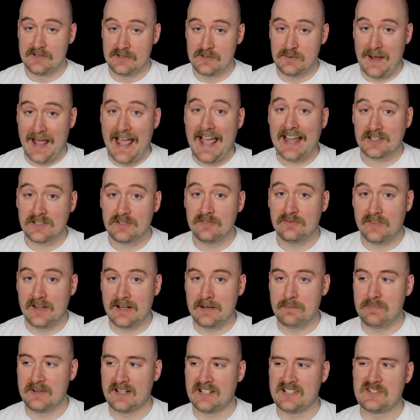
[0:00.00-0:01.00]
to
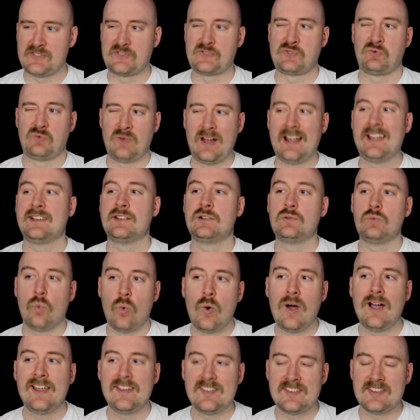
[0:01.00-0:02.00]
activate because red and
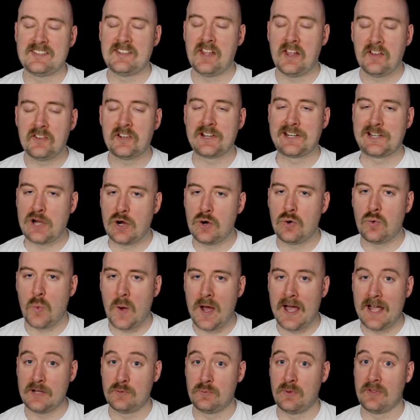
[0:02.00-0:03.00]
white tend to go
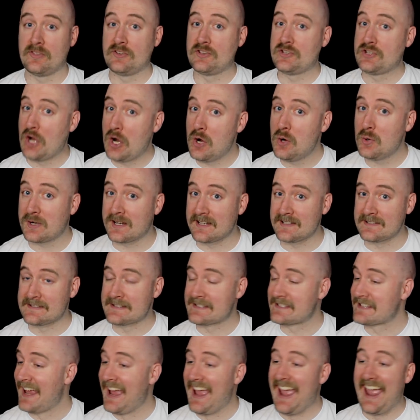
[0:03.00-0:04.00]
wide with
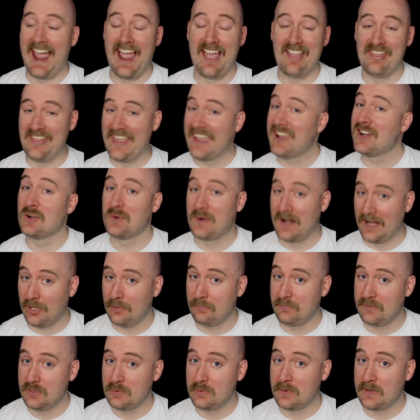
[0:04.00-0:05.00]
tokens, and they don't
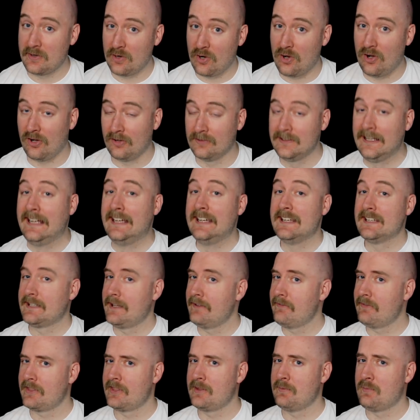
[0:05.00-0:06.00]
help you at all.
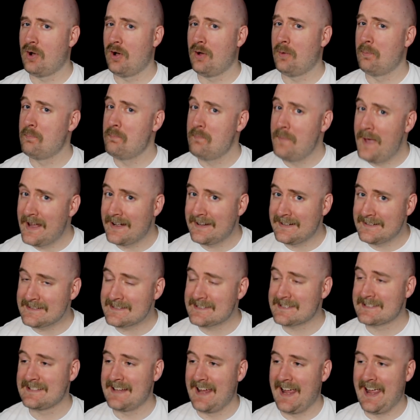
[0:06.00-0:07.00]
Giving them all
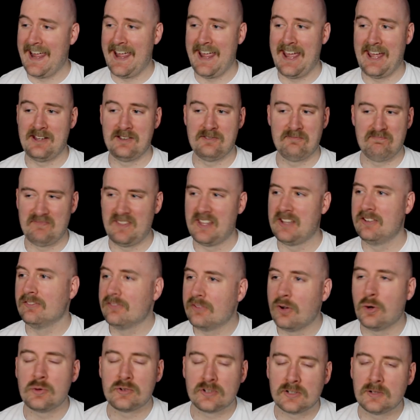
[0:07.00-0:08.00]
menace and
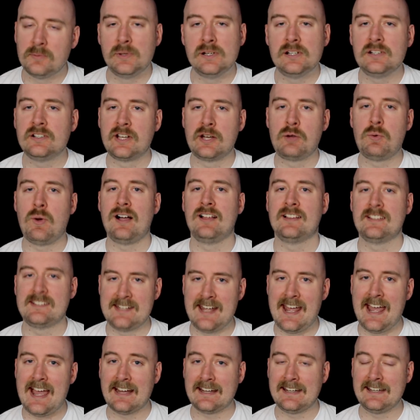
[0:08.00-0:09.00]
invulnerability while
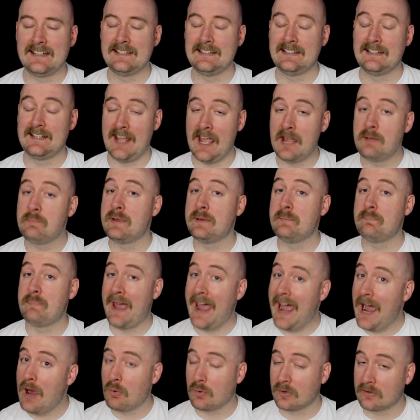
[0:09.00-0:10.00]
attacking can be
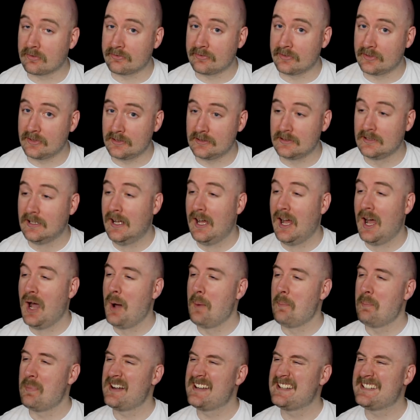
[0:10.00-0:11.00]
powerful,
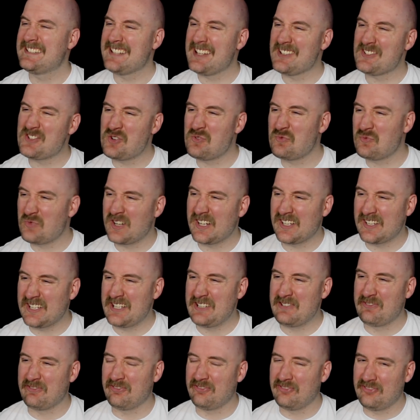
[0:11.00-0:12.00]
but it doesn't
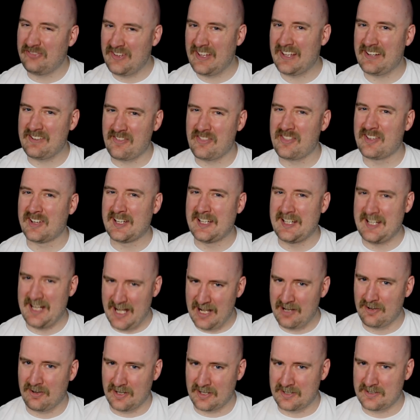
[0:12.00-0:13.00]
really fit the
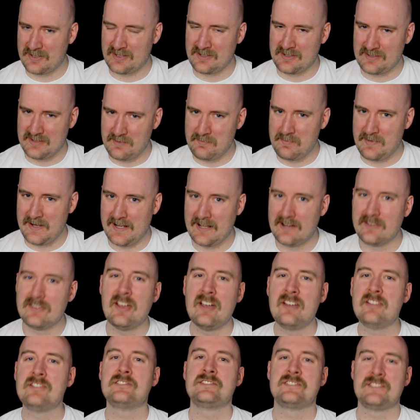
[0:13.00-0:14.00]
character to me, and to
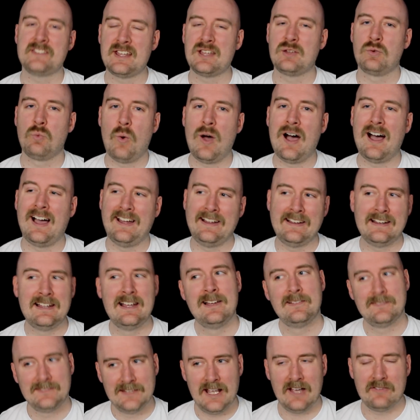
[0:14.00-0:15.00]
understand why,
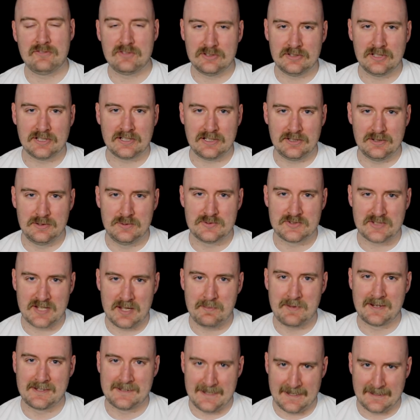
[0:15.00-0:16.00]
you have to look at who's
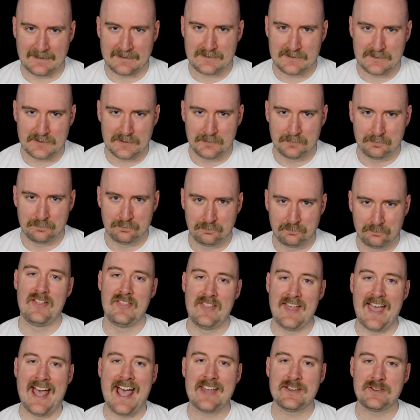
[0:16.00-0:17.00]
coming next.
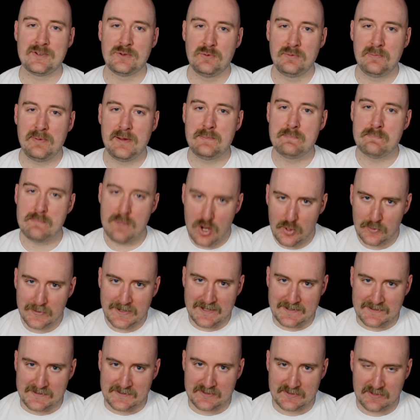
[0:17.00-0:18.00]
That would be
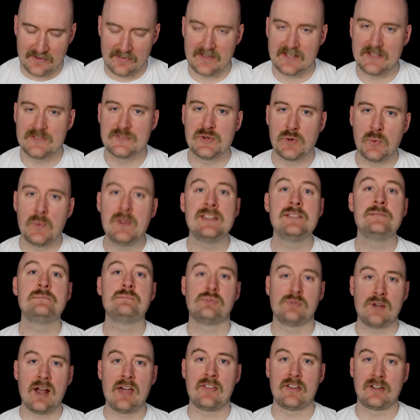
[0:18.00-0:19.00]
Mogis, the twin
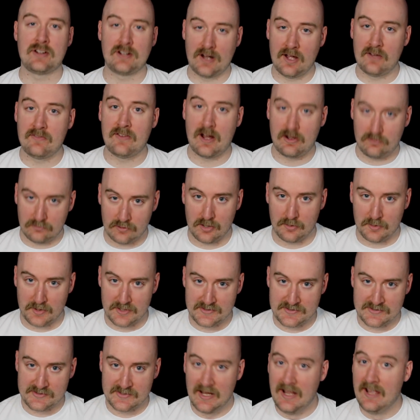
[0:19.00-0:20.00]
brother of
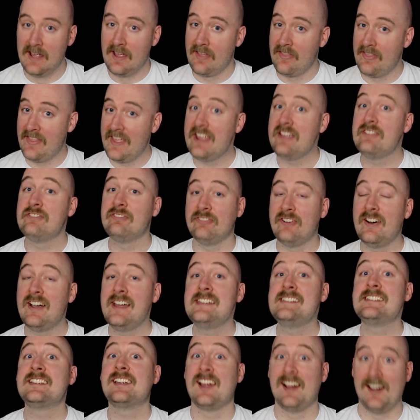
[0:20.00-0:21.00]
Iroas. They
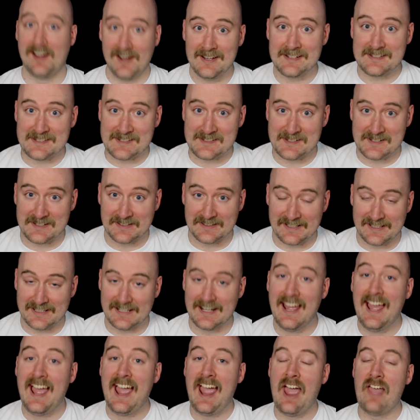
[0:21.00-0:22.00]
fight
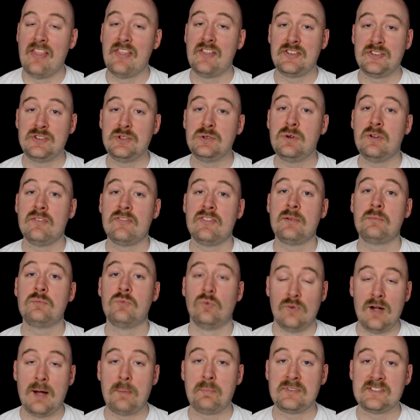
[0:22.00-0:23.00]
constantly, and the two of them
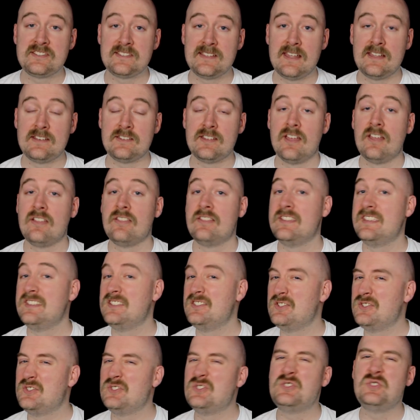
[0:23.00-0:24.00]
represent
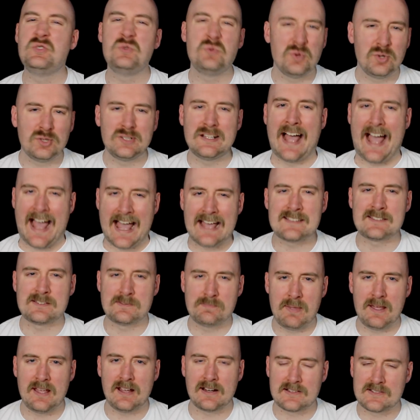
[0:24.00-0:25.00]
the dual
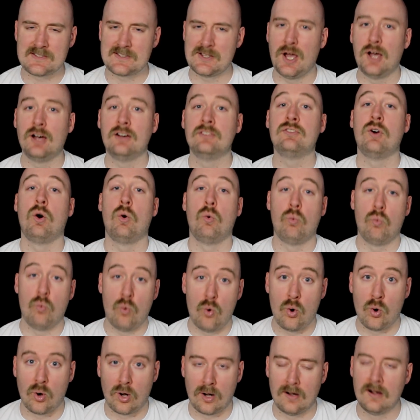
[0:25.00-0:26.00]
aspects of
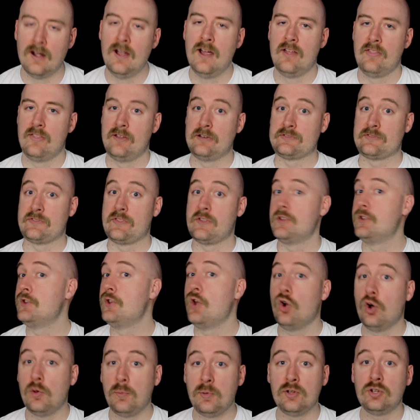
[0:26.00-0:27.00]
war. There's the
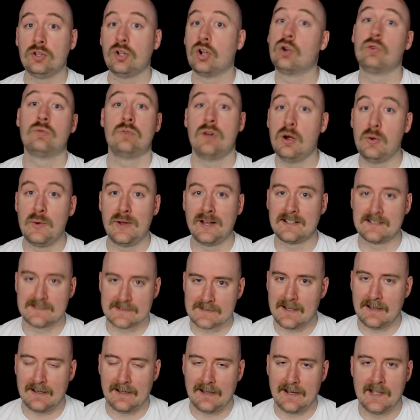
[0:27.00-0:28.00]
noble, heroic
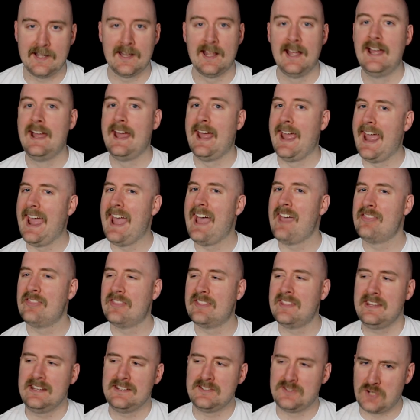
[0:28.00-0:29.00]
side, and
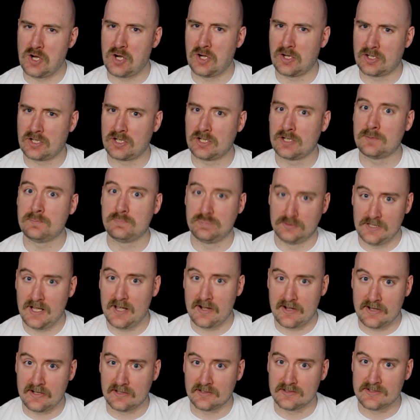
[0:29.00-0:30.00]
the darker,
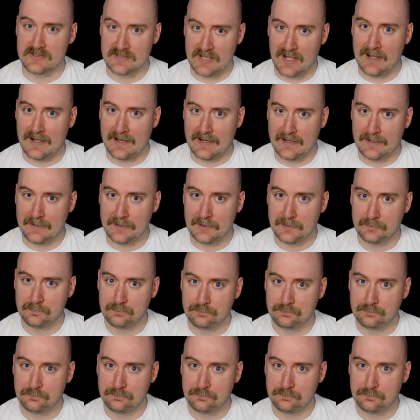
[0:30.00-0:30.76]
bloodier side.